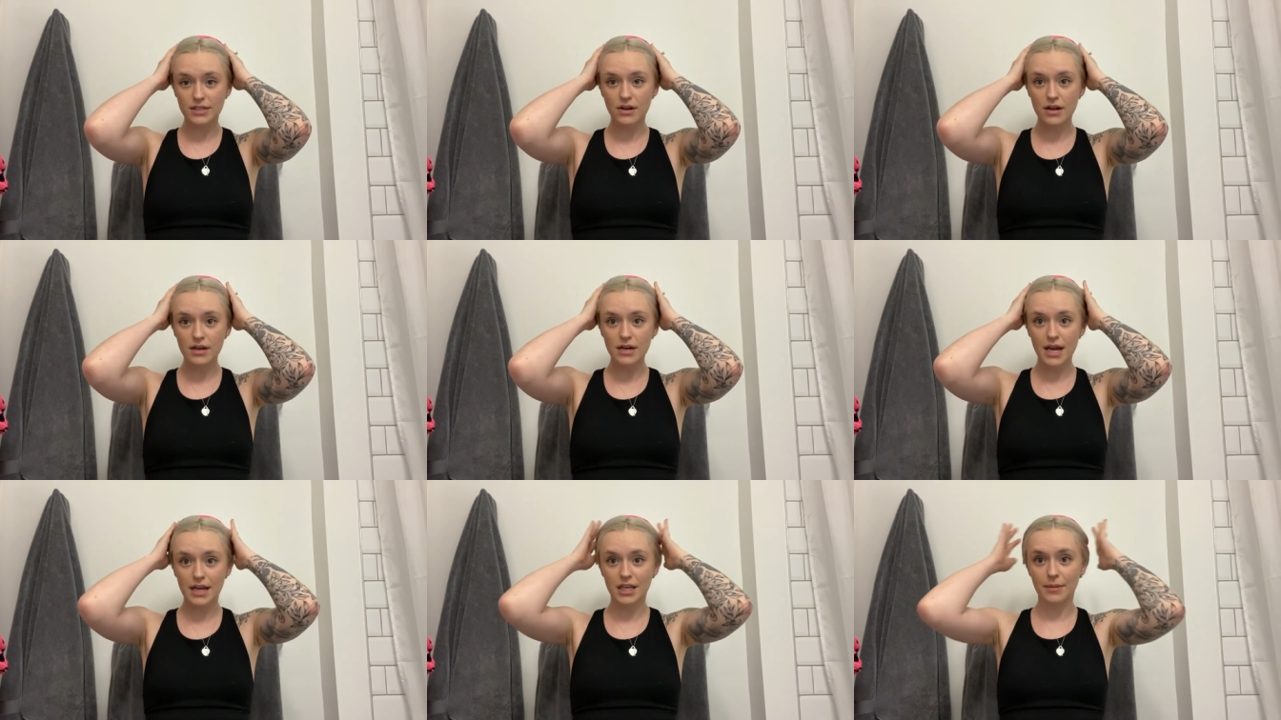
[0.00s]
on,
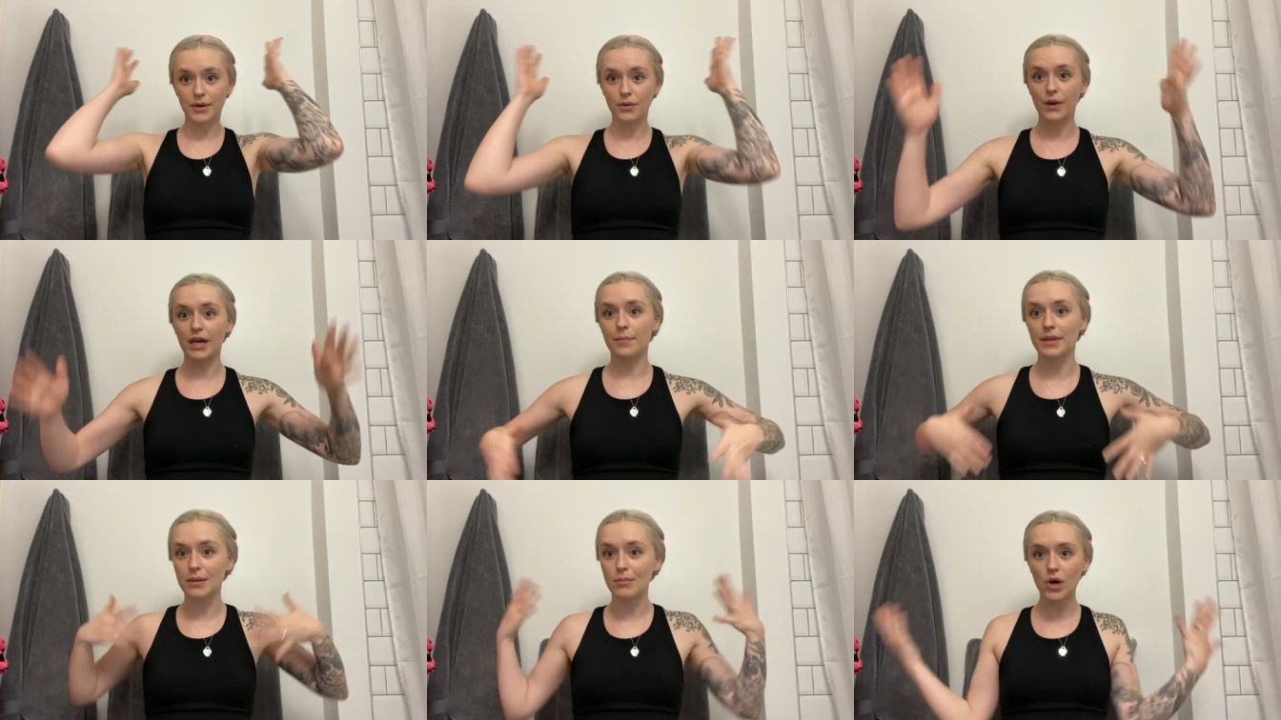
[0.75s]
and then I'm gonna wake up
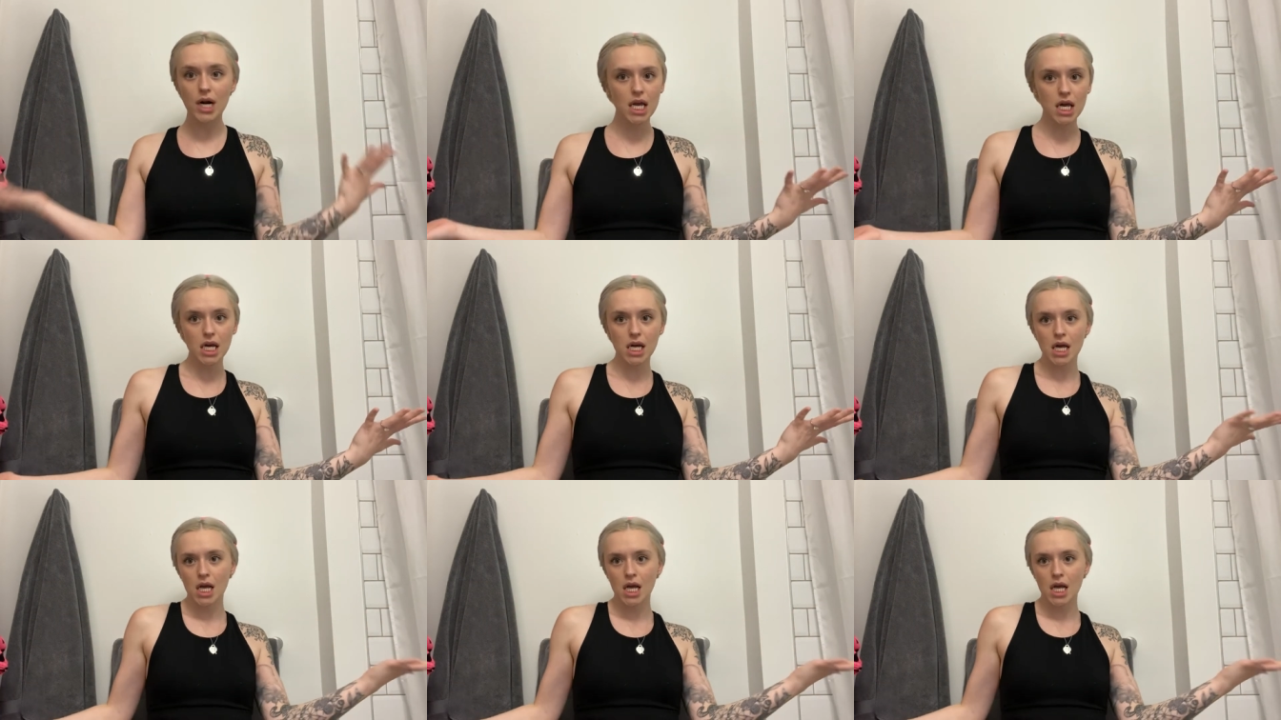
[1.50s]
in the morning